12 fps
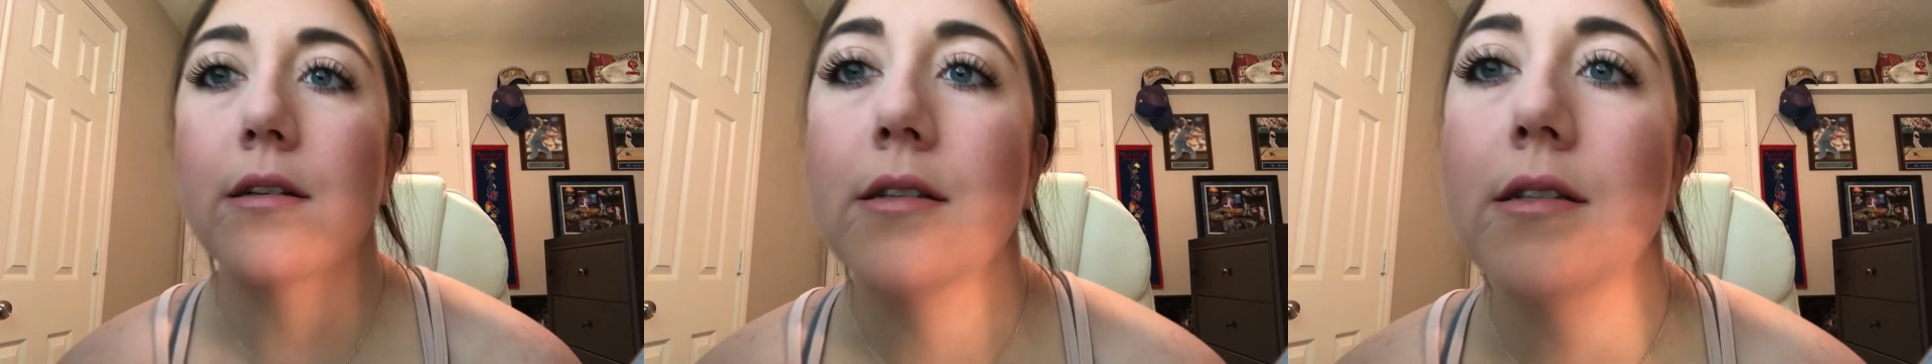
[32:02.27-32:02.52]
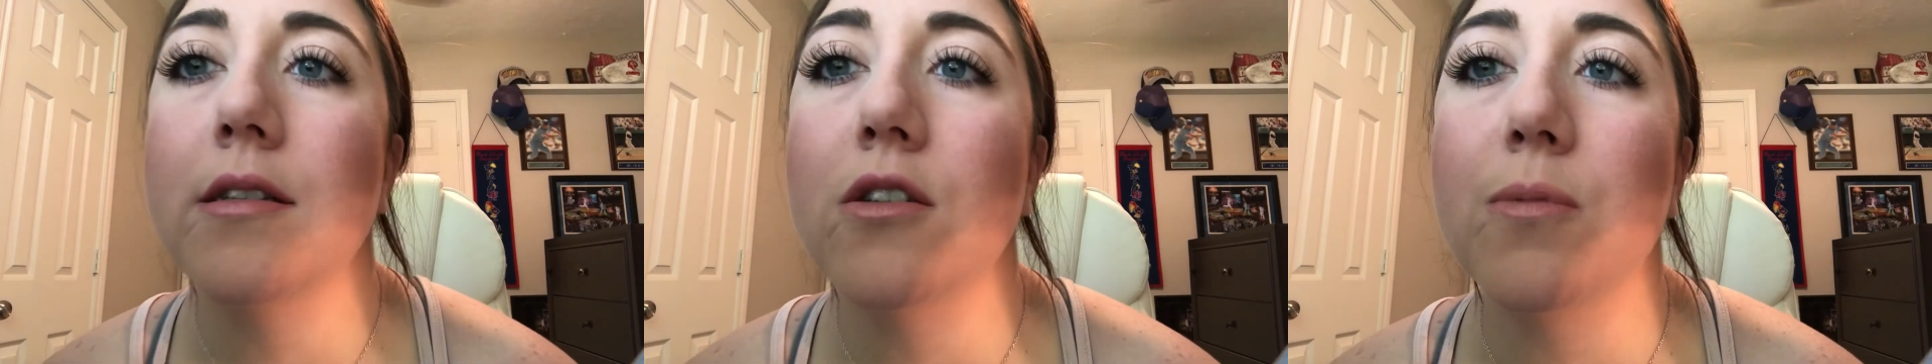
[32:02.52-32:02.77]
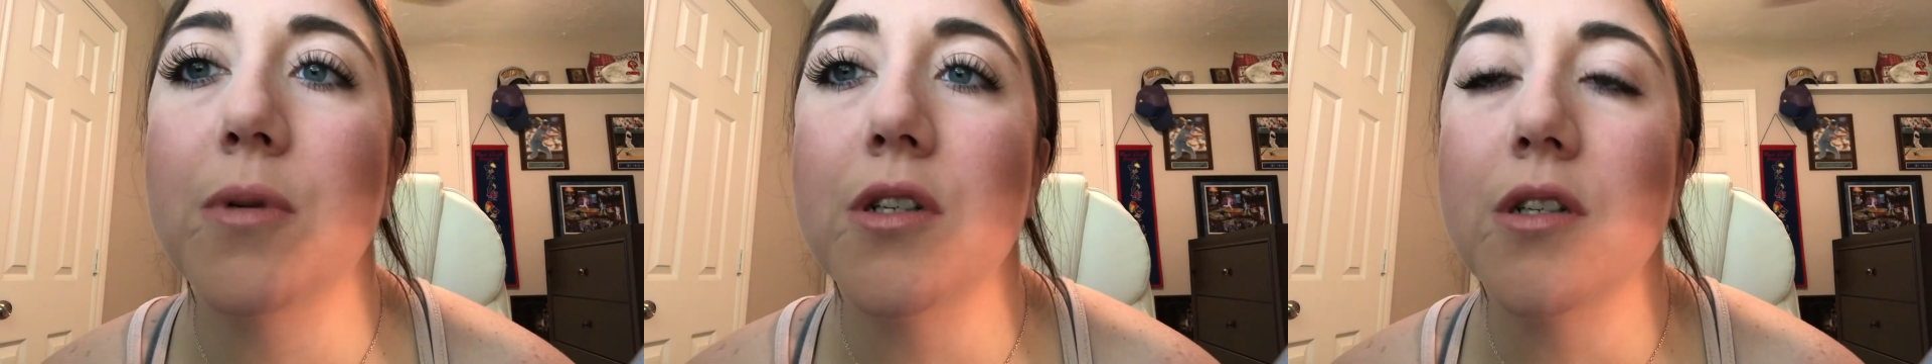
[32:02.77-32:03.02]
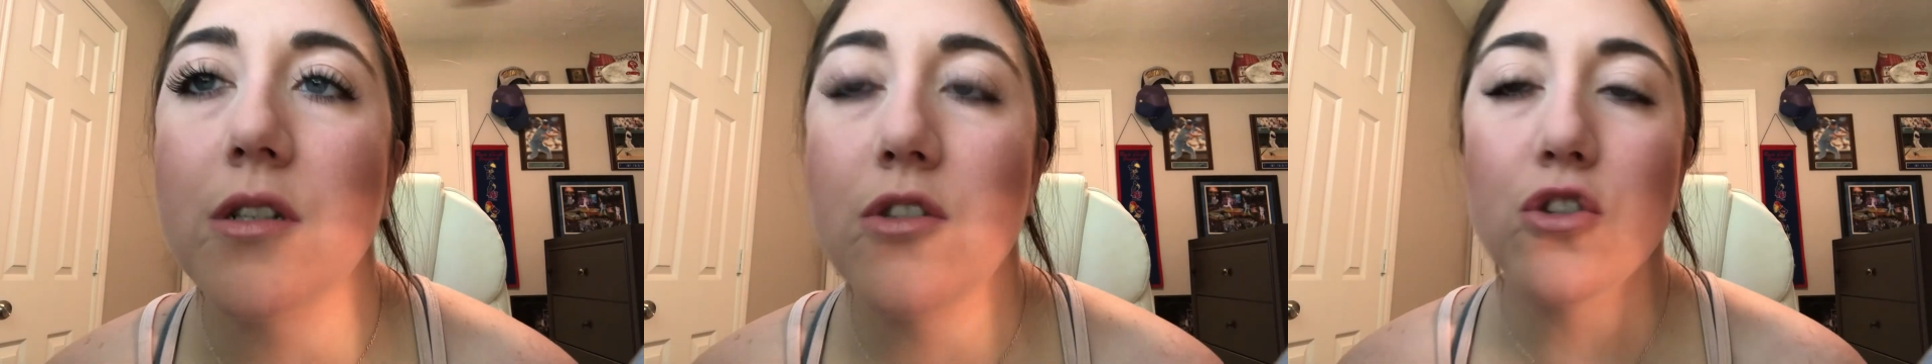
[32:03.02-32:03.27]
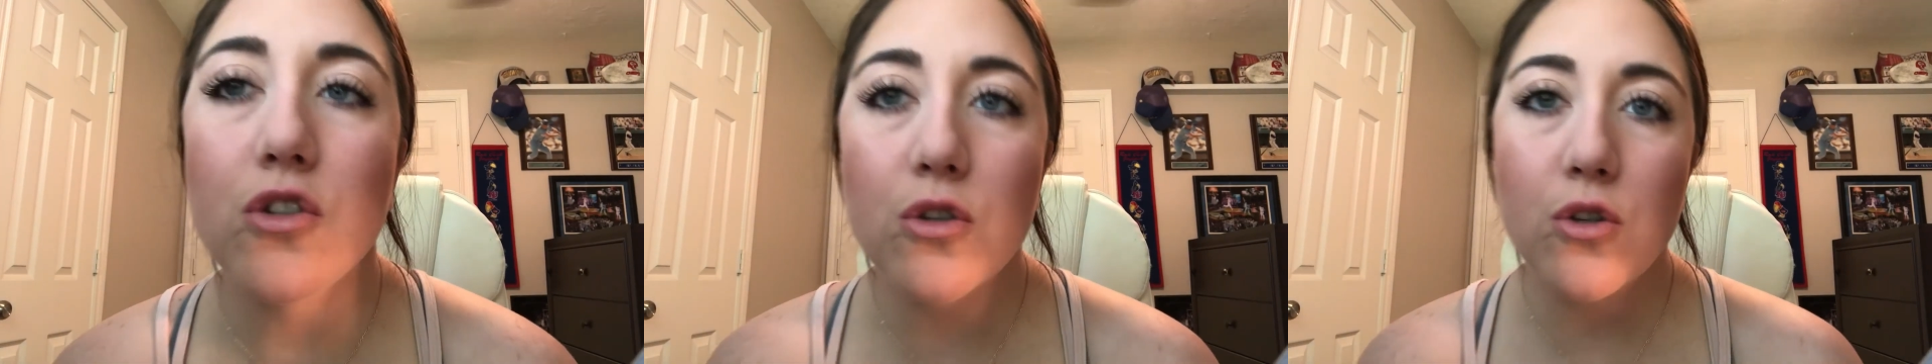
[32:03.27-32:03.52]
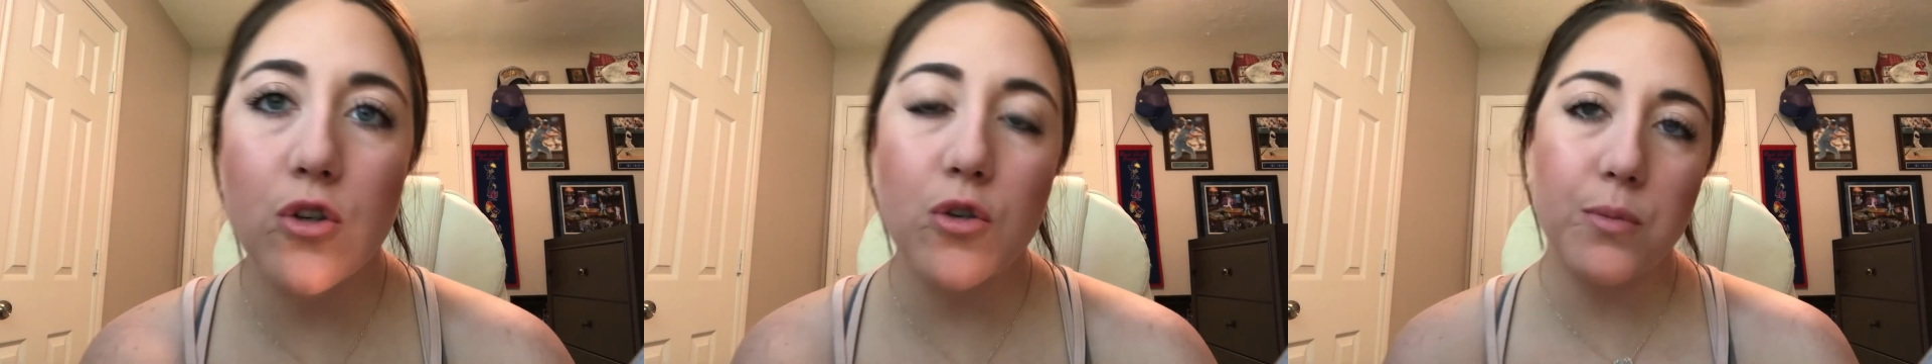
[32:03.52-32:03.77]
Super,
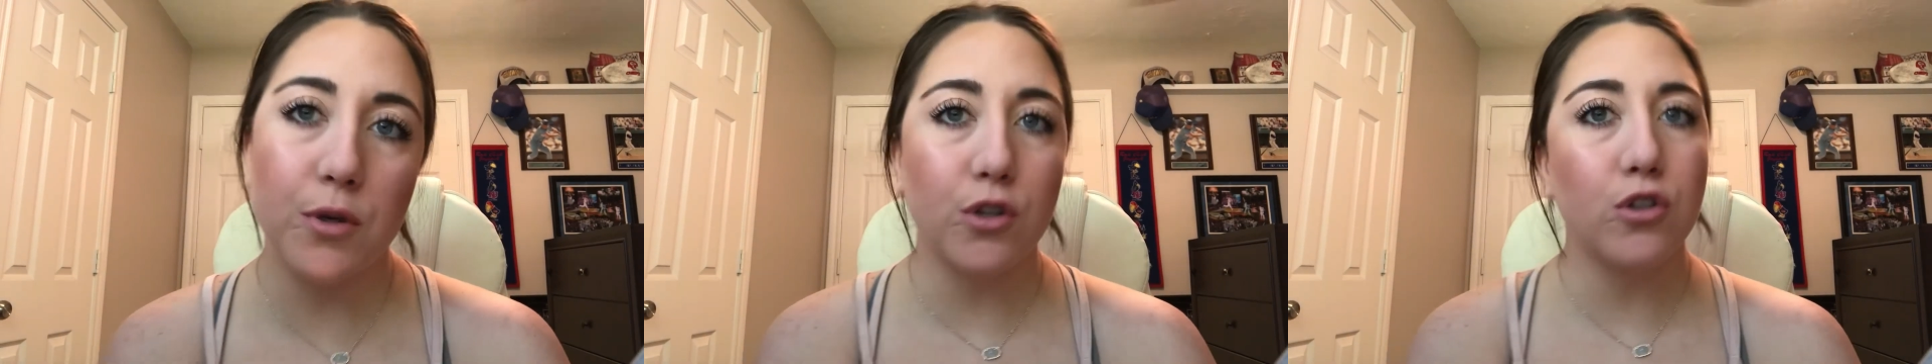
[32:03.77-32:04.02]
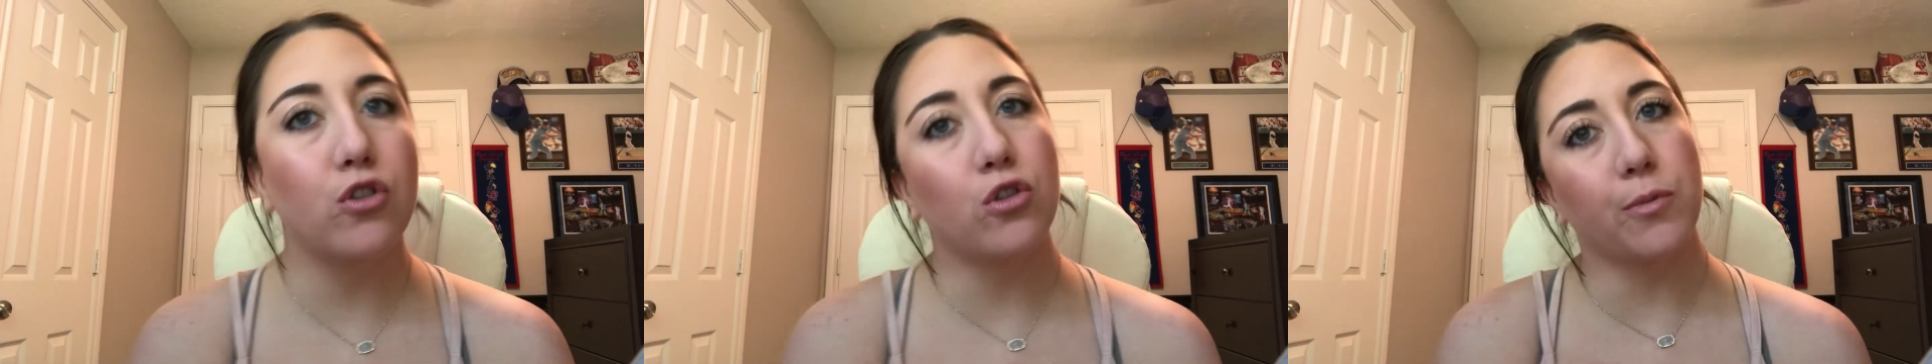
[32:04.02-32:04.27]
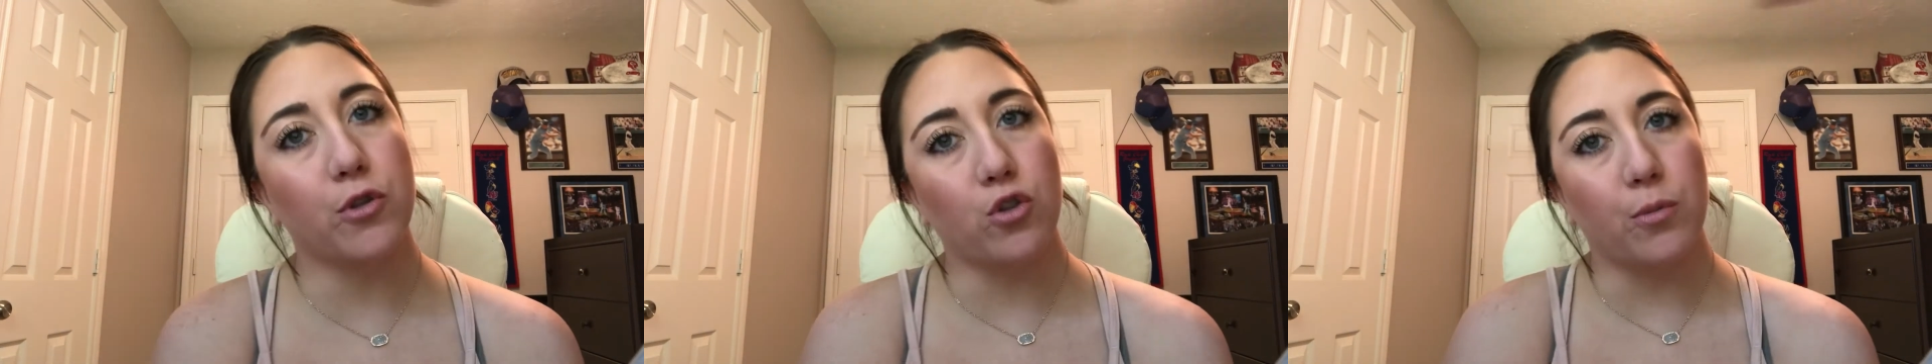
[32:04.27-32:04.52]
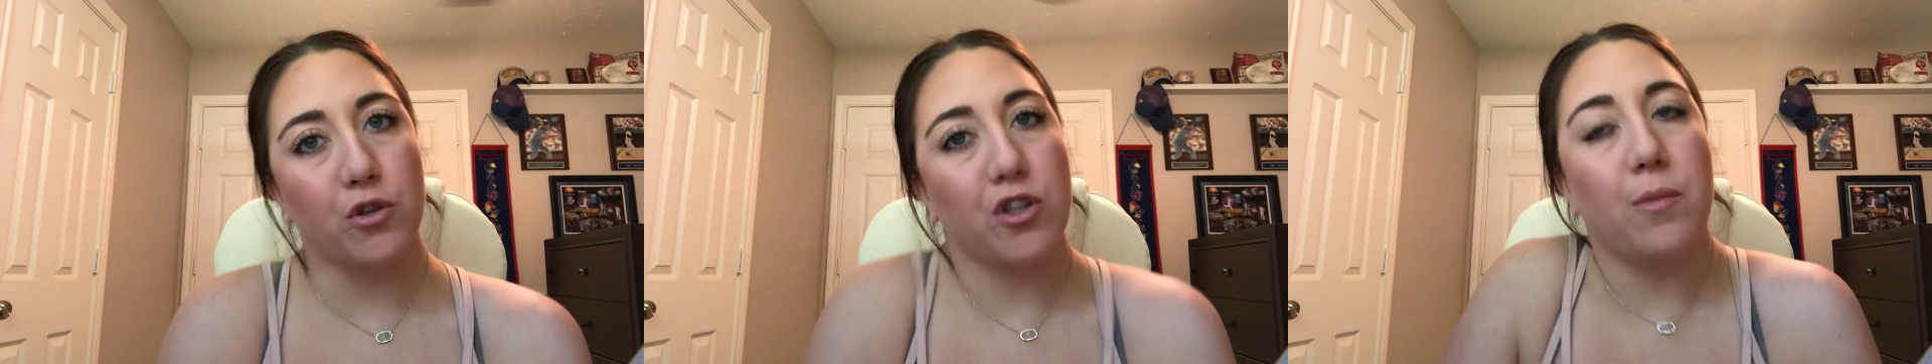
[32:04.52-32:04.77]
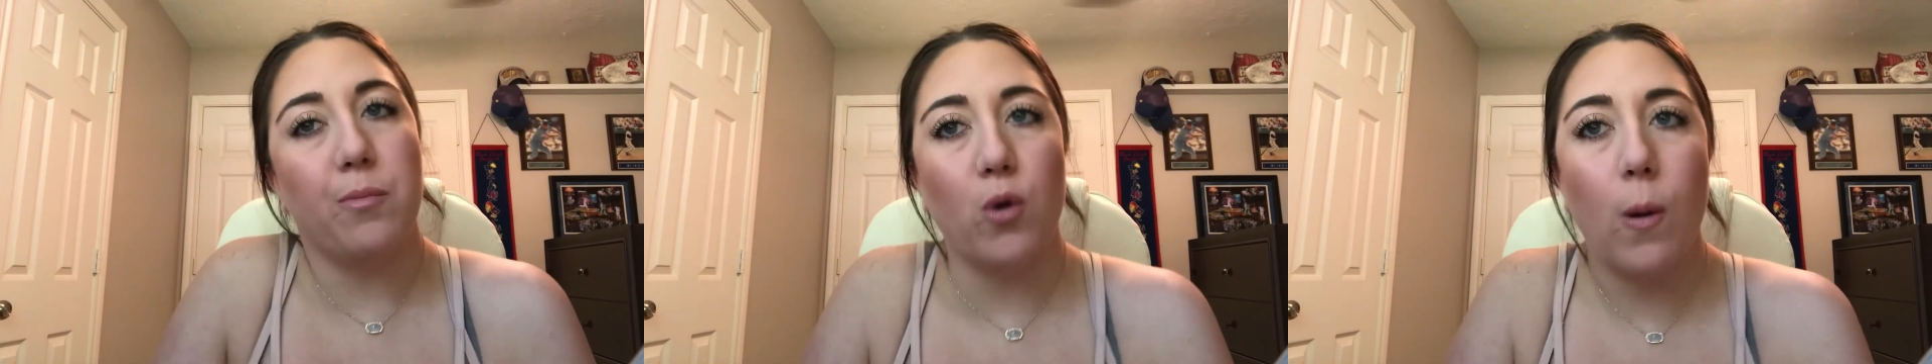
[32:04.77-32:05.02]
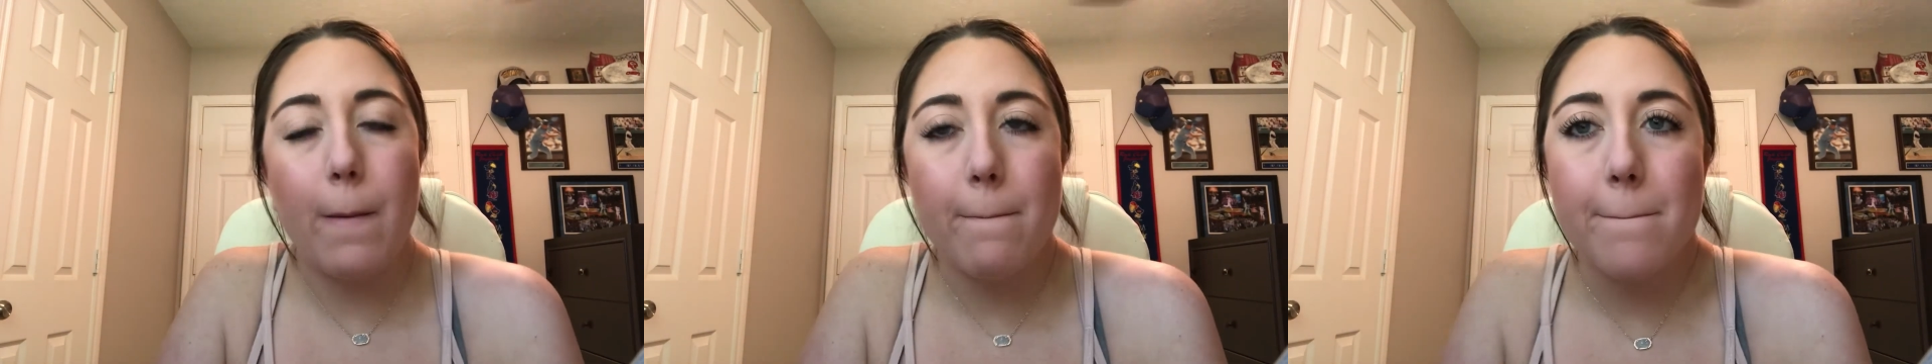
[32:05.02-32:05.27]
super, super, super simple.